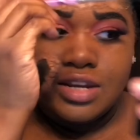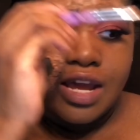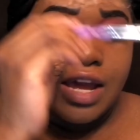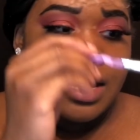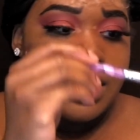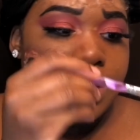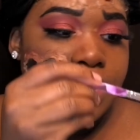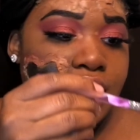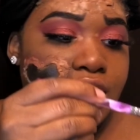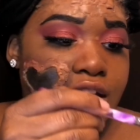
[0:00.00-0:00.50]

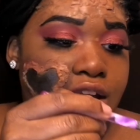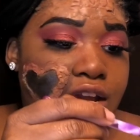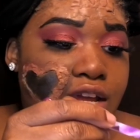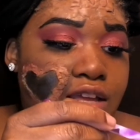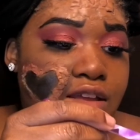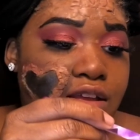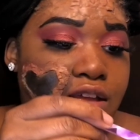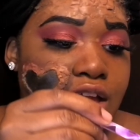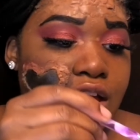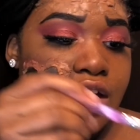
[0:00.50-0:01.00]
kind.
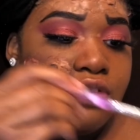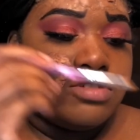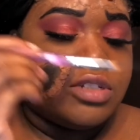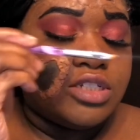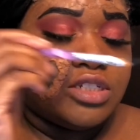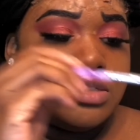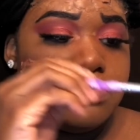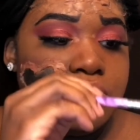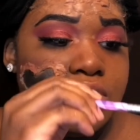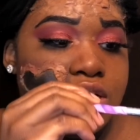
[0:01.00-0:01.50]
I was
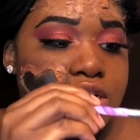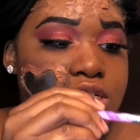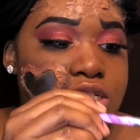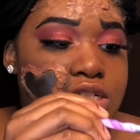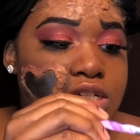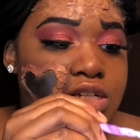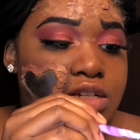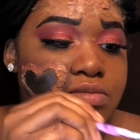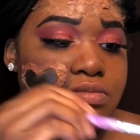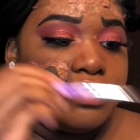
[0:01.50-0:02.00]
just being
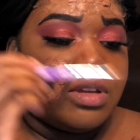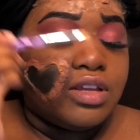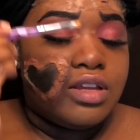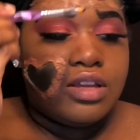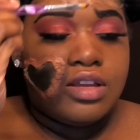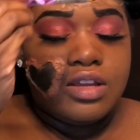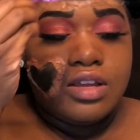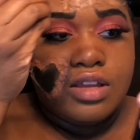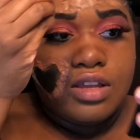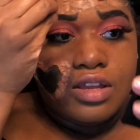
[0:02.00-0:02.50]
cheap.
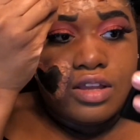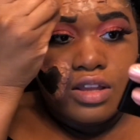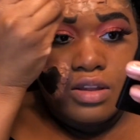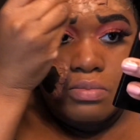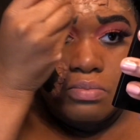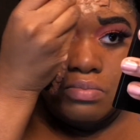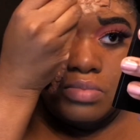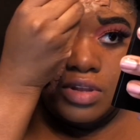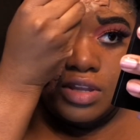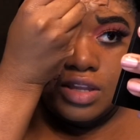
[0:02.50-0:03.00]

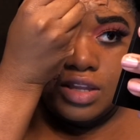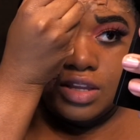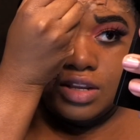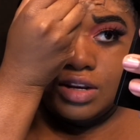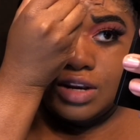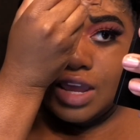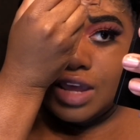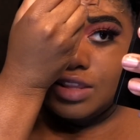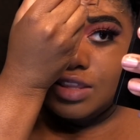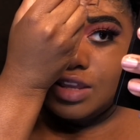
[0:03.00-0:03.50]
But
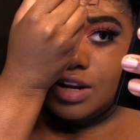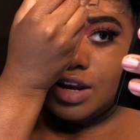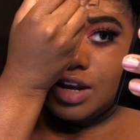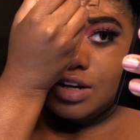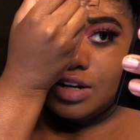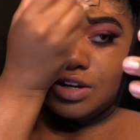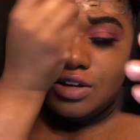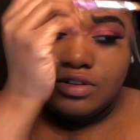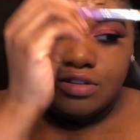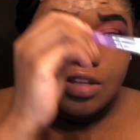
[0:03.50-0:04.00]
now that I
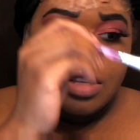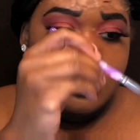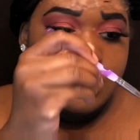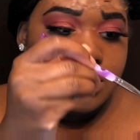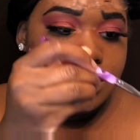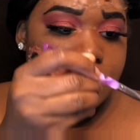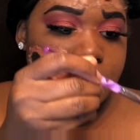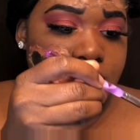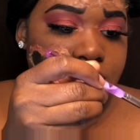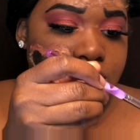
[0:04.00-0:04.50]
know that
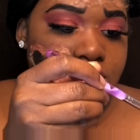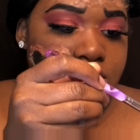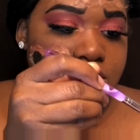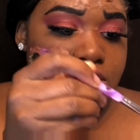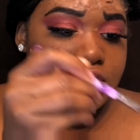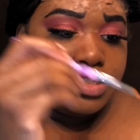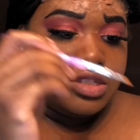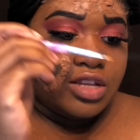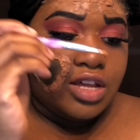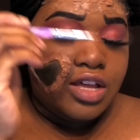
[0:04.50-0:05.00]
this is
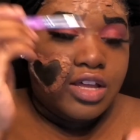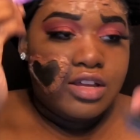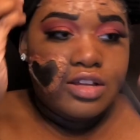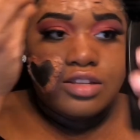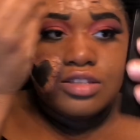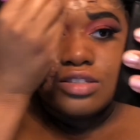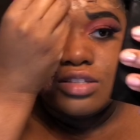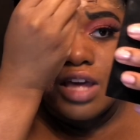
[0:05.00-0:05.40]
sucks, I